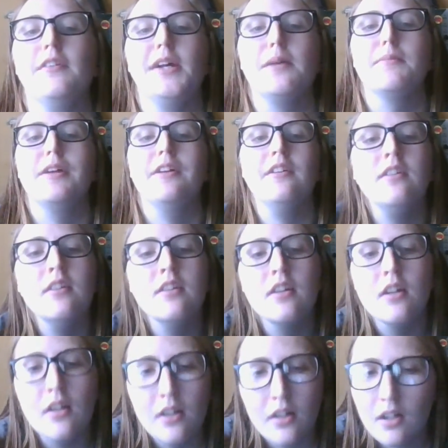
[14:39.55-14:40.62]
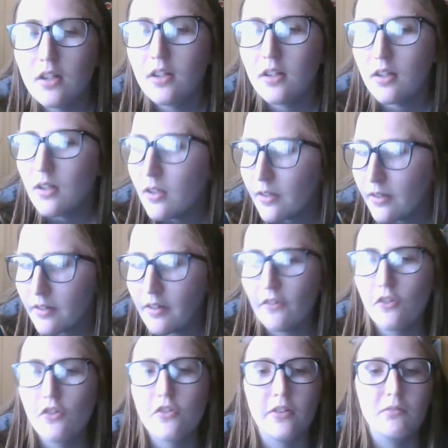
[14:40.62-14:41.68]
slamming,
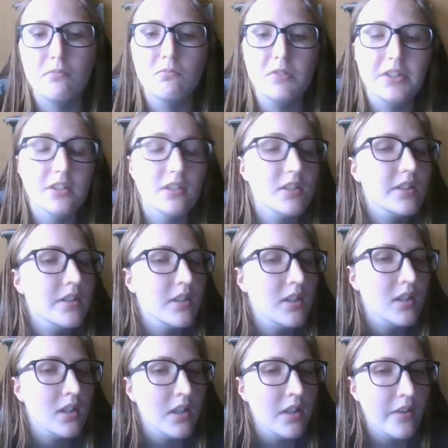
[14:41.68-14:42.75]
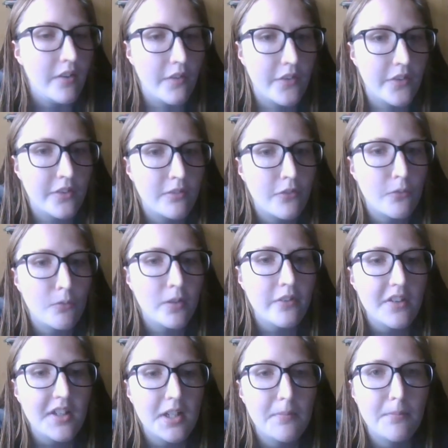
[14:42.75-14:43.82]
and it's just like weird. And then there was one
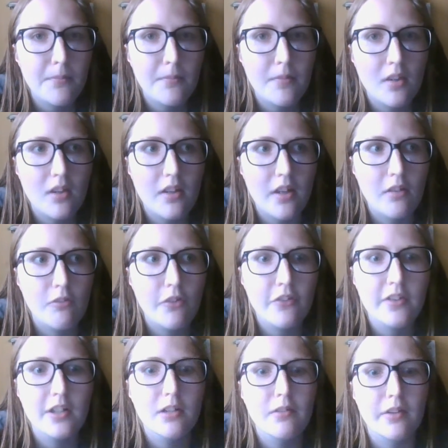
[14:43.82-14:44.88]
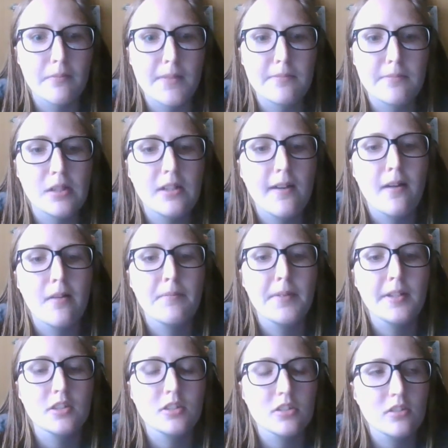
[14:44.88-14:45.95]
time I was there with my mom,
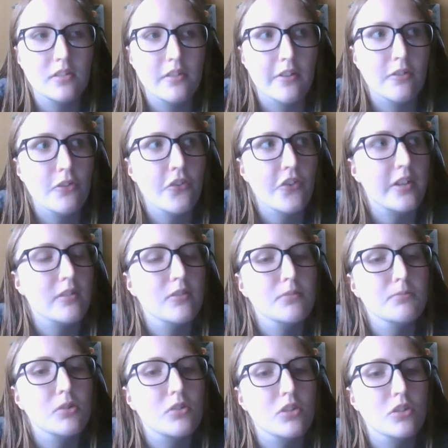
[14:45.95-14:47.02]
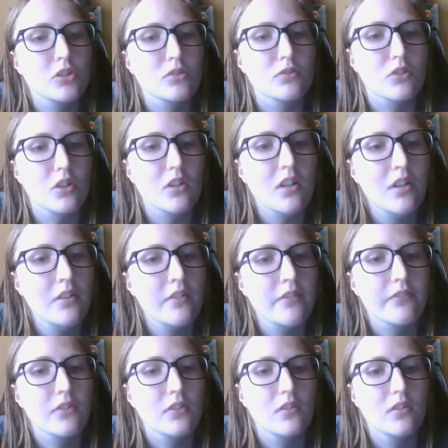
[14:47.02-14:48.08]
and there was like a remote control car on the
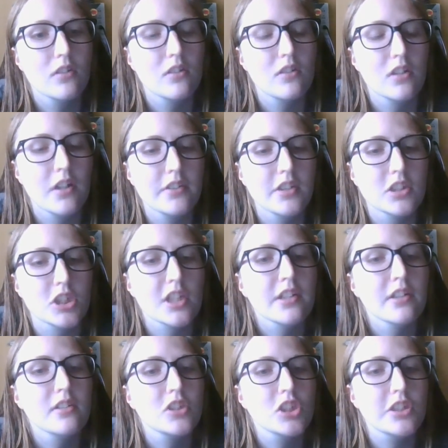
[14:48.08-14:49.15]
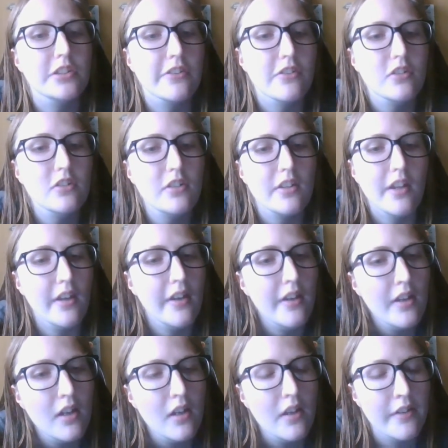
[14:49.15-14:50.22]
floor or on the chair, and she took it
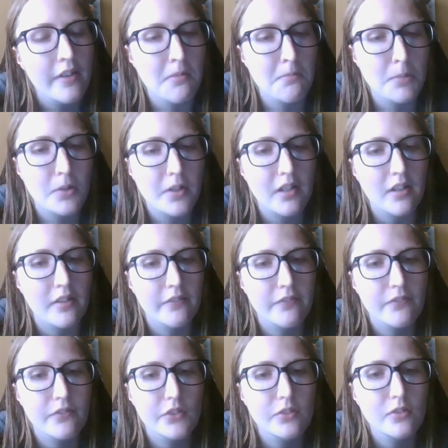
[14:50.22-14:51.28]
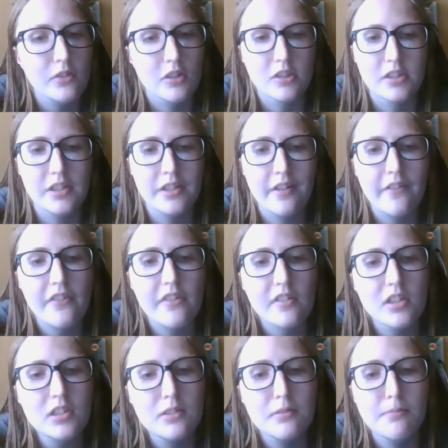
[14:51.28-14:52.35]
and put it on the floor, and it
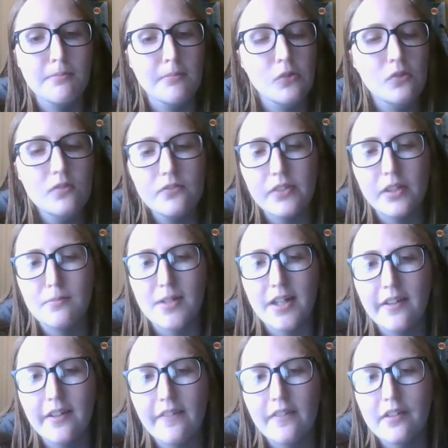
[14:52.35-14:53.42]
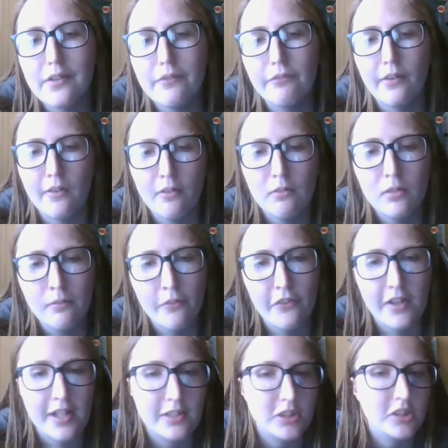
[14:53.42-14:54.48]
started moving by itself, and no one
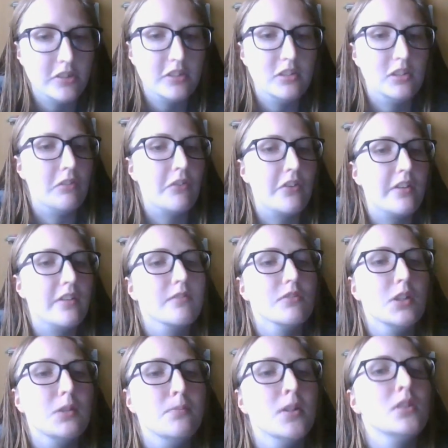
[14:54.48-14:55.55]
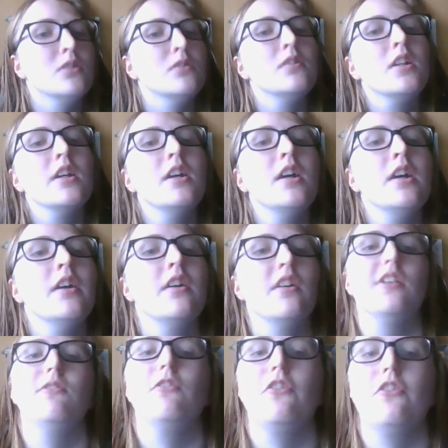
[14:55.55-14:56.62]
was actually using the remote.
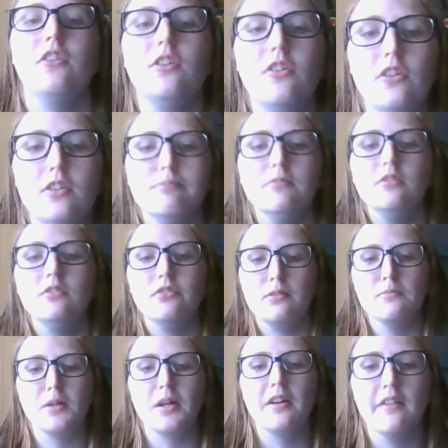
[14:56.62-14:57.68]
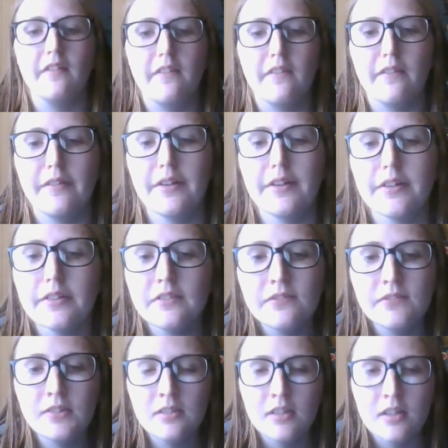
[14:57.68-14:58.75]
It was literally moving by itself,
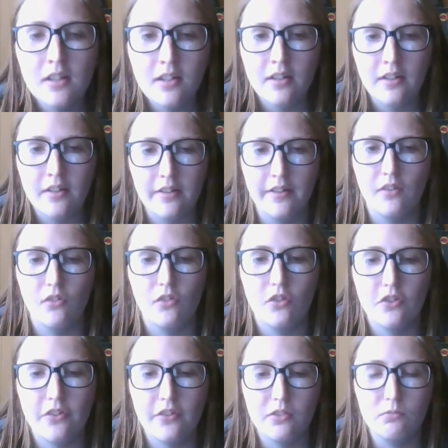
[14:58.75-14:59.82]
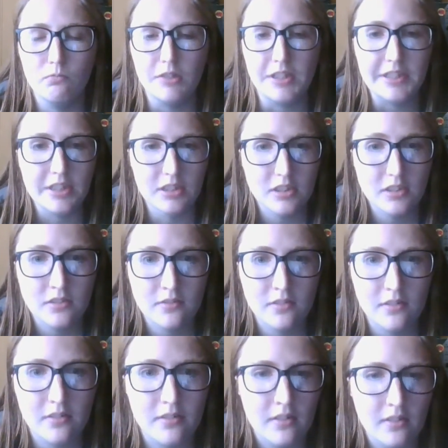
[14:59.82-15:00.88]
and it was just like weird.
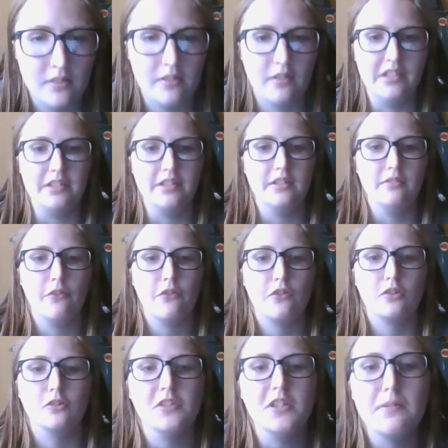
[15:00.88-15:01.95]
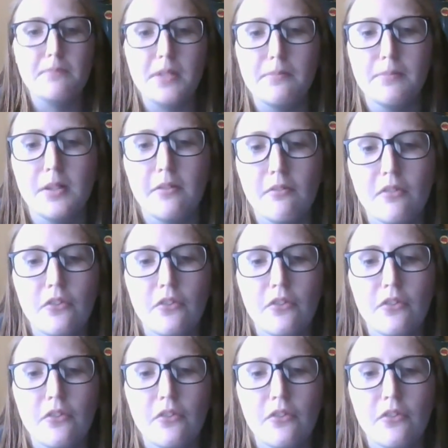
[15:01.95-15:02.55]
Like it was creepy, but it